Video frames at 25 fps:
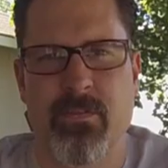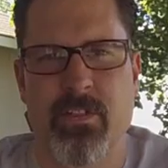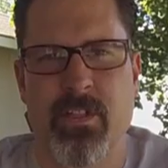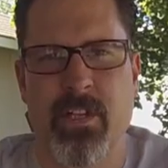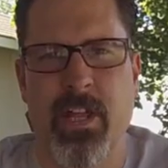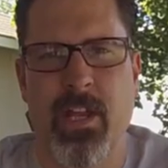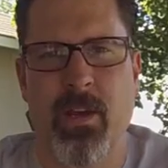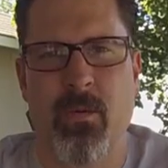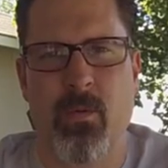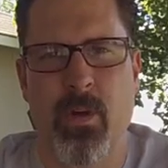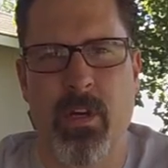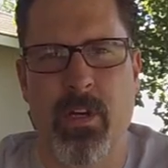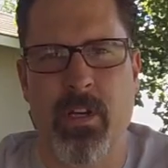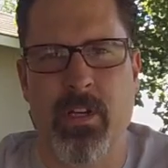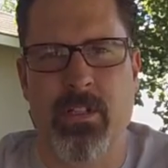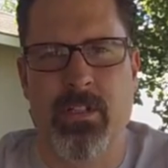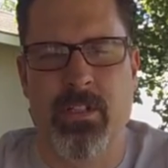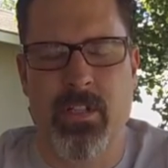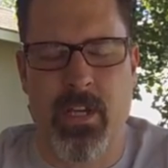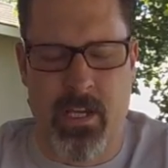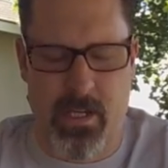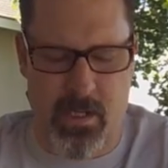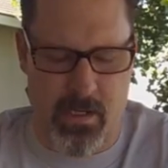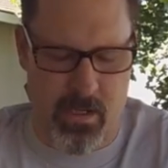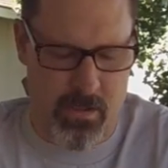Today we're going to
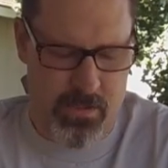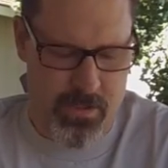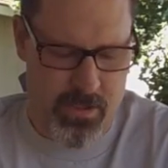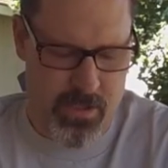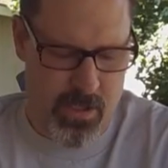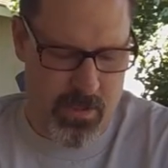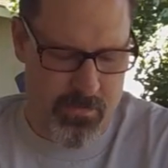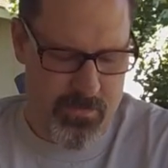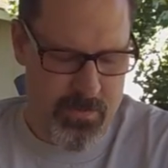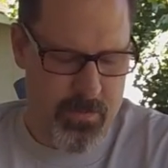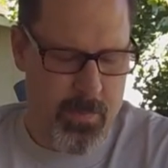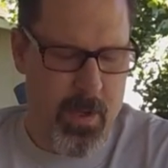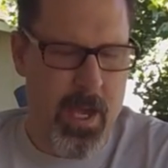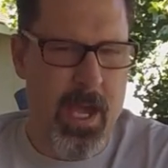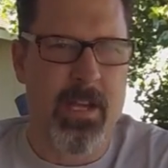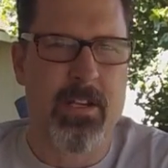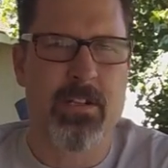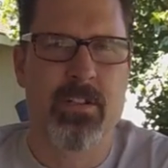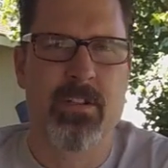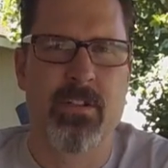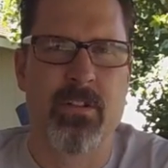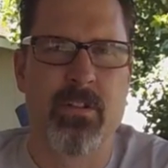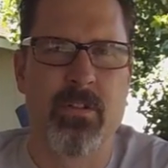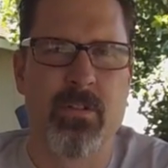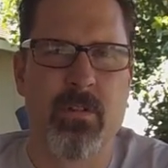take ourselves back
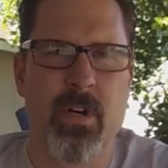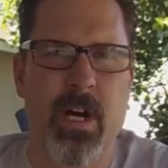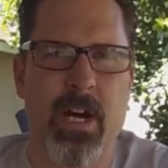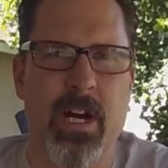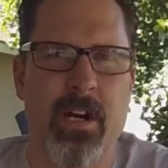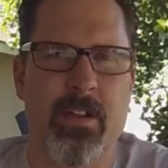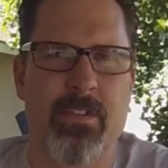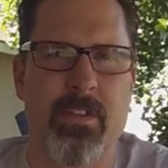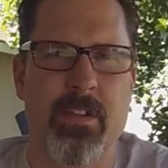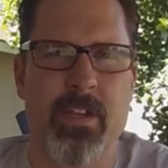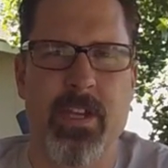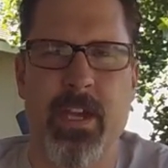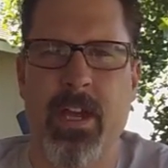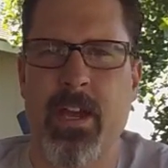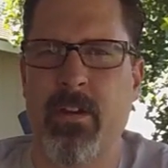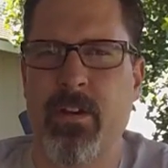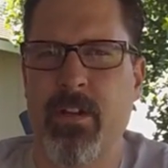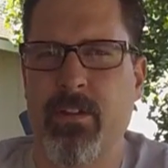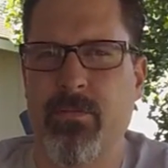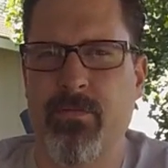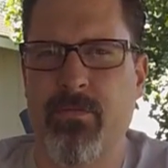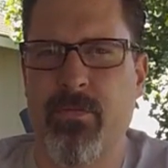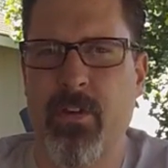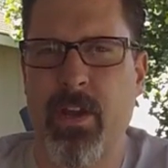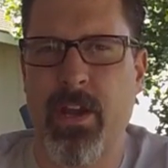to uh, the county
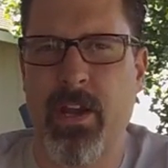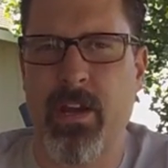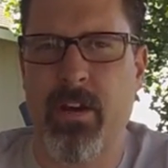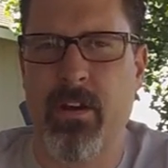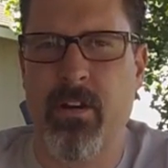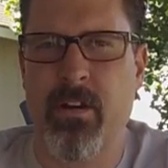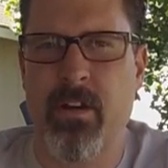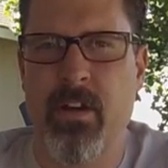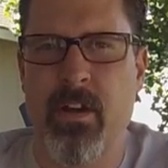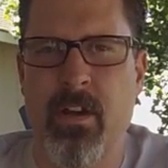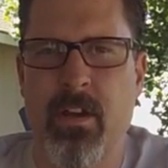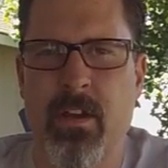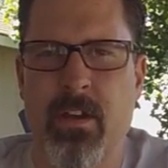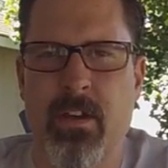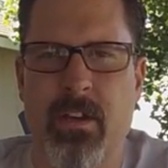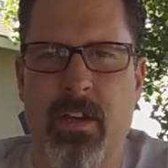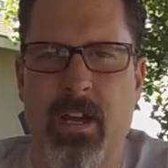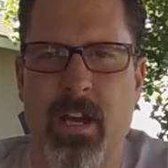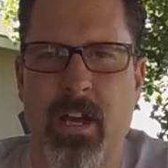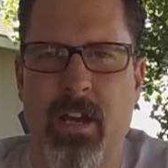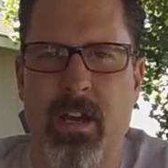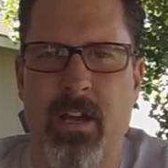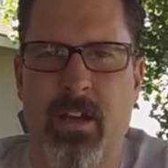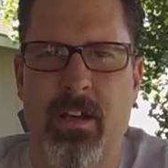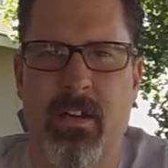fair
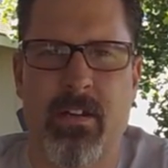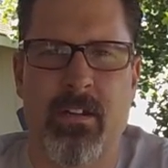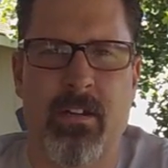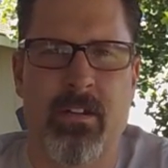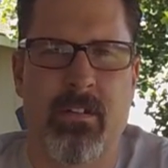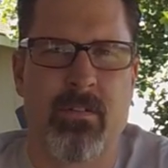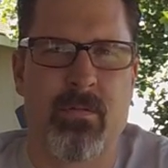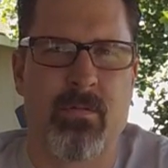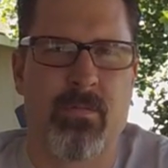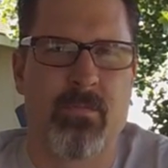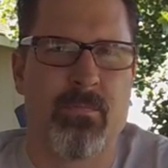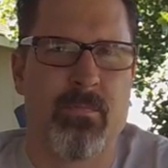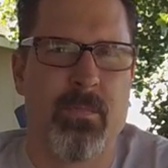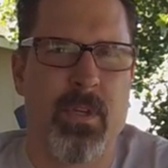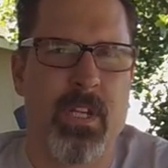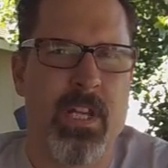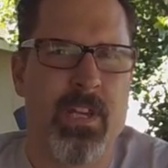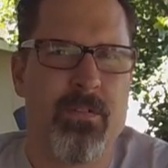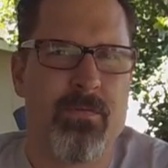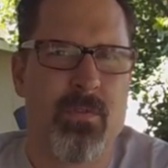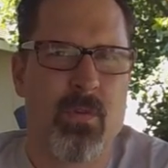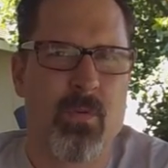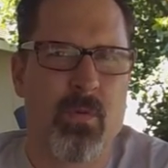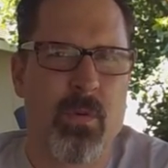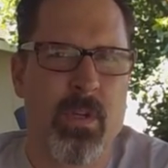uh,
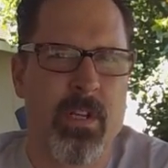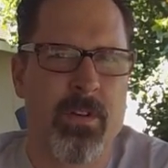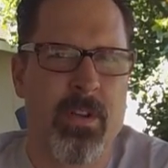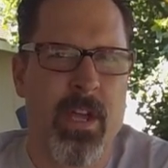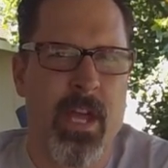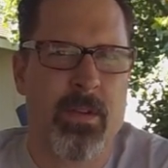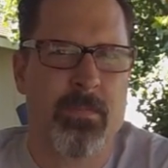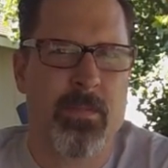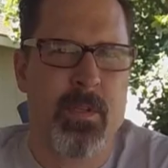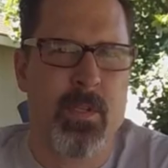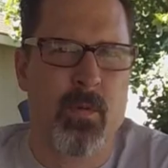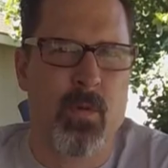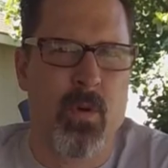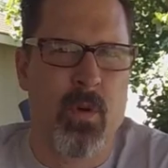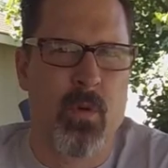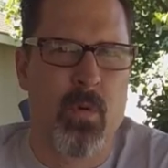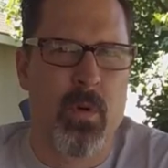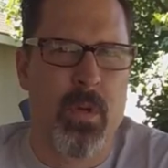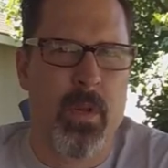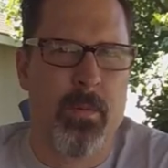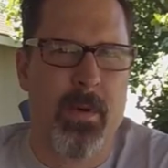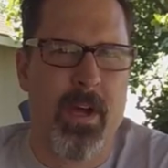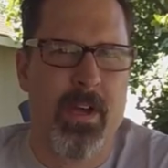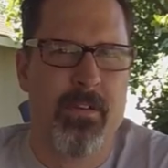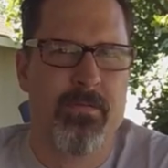medieval reenactment, or
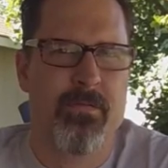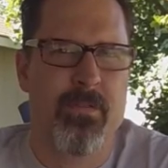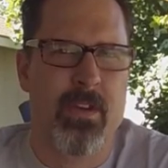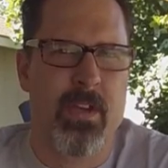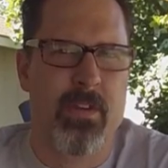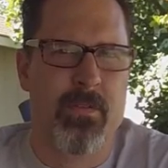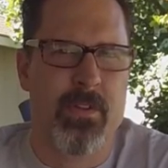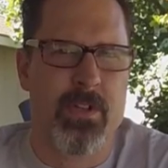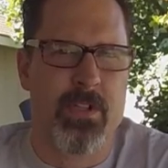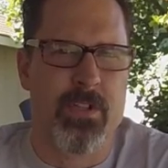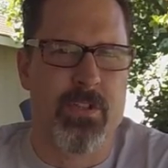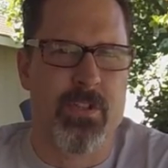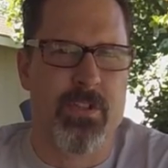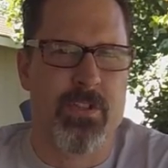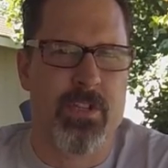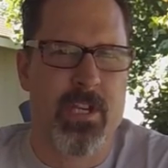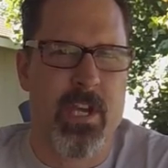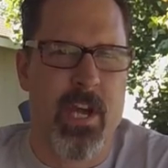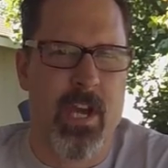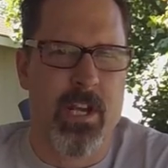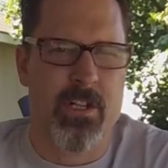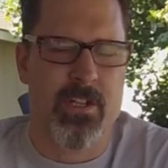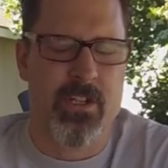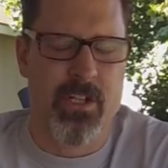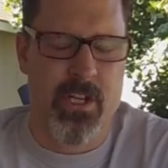one of my favorites, the
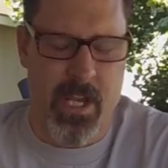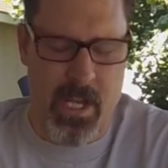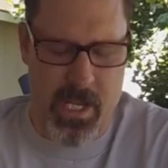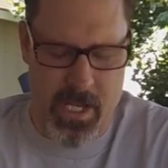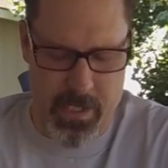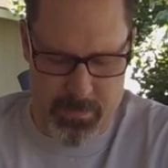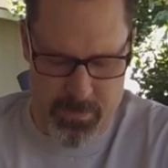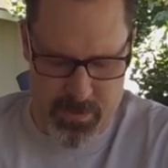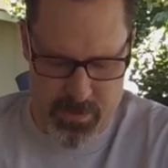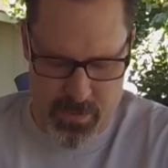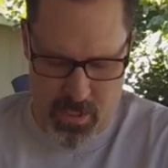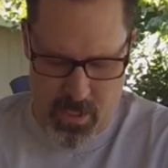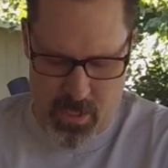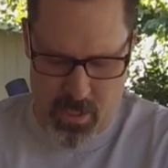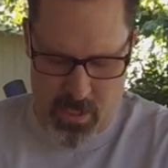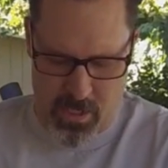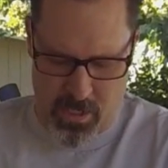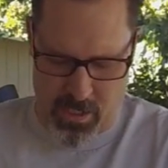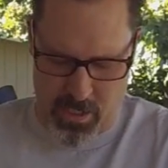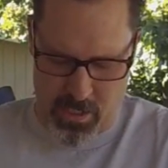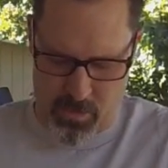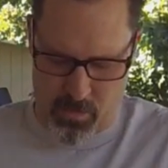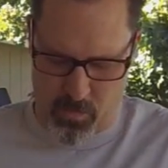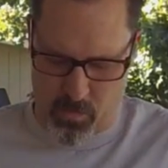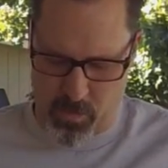Scottish Games,
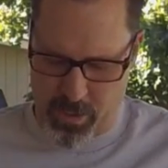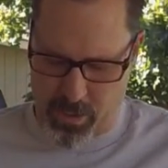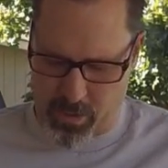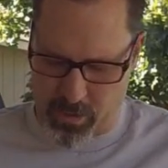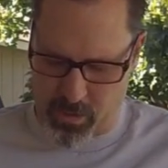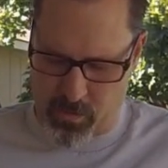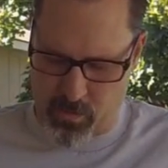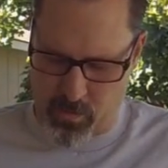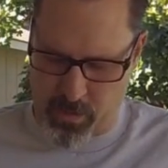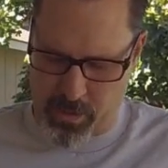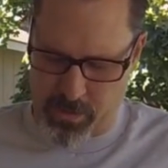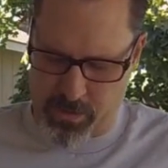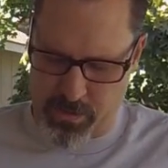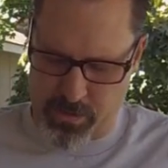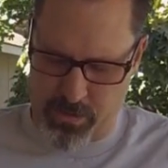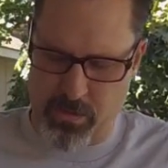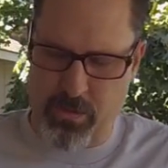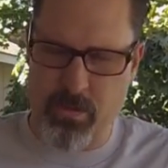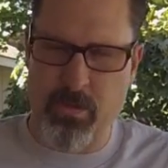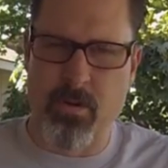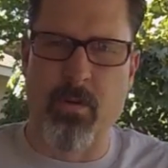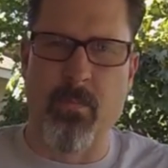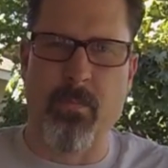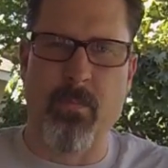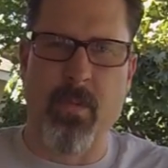and we are going
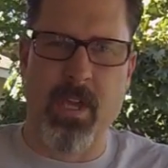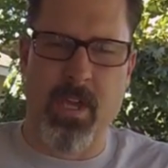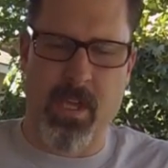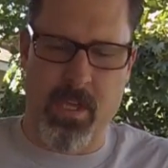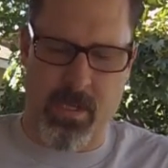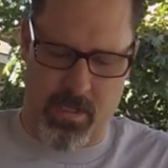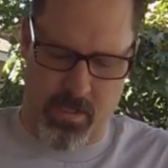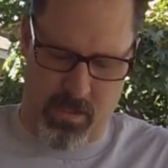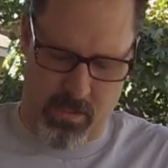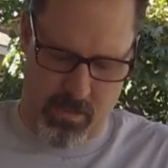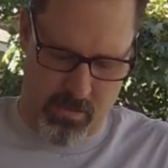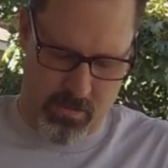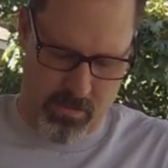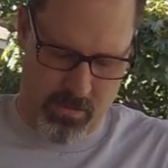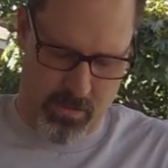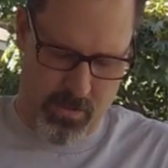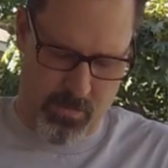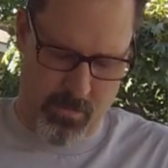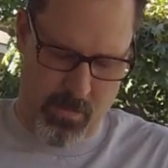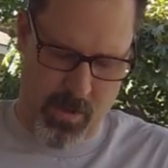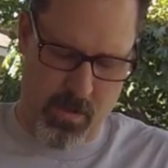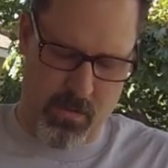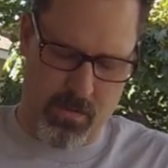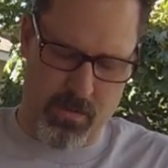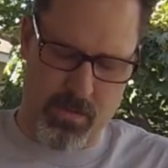to make
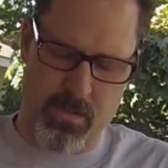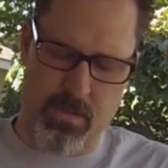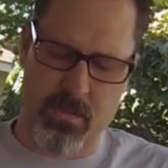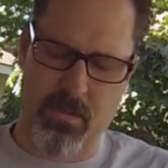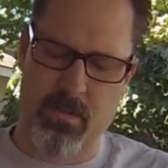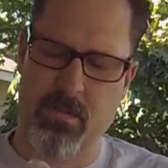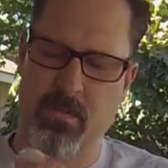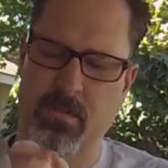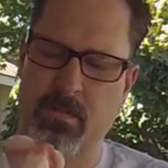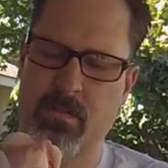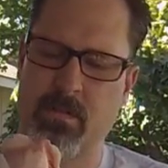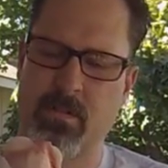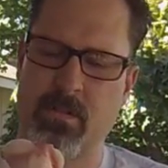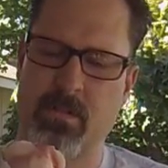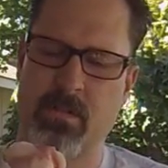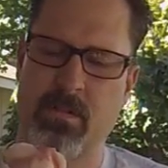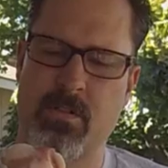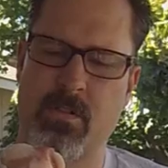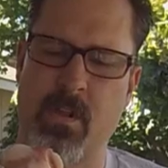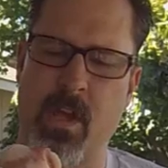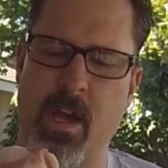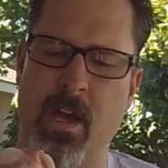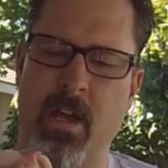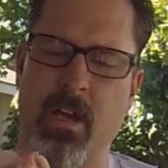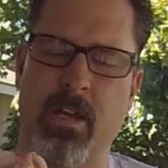smoked
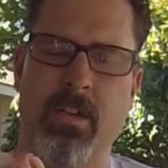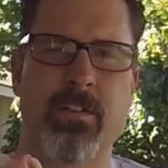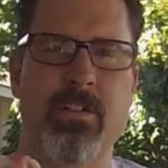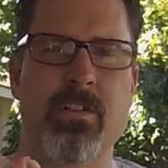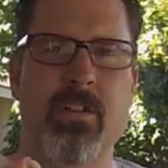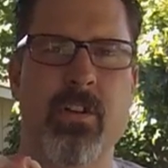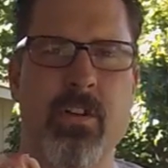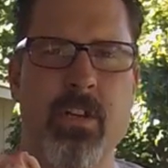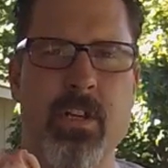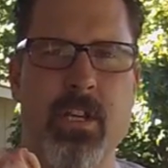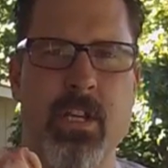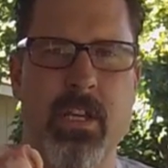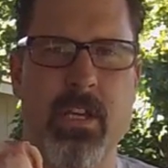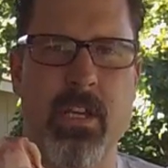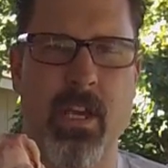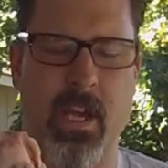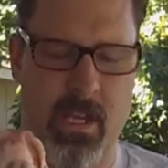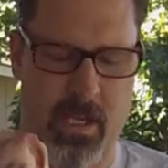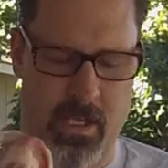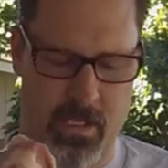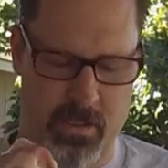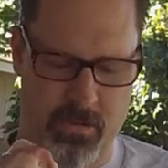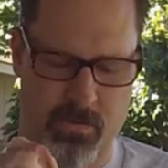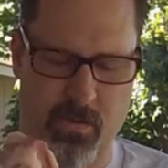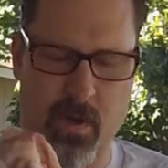uh, turkey
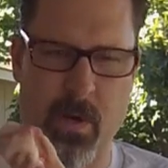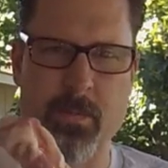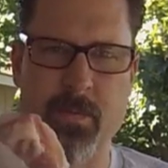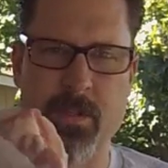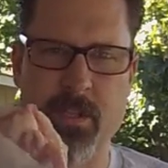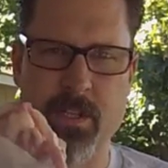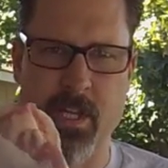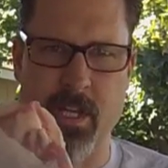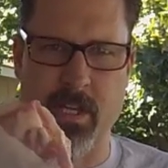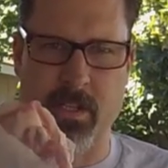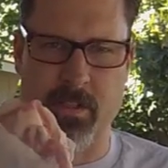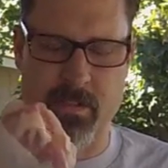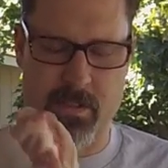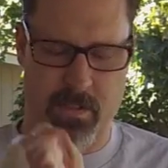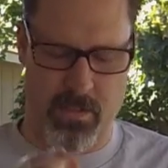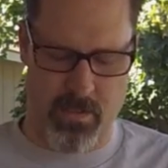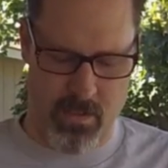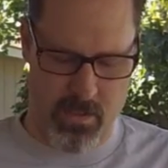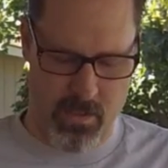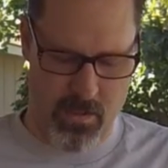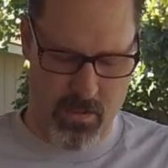uh, drumsticks.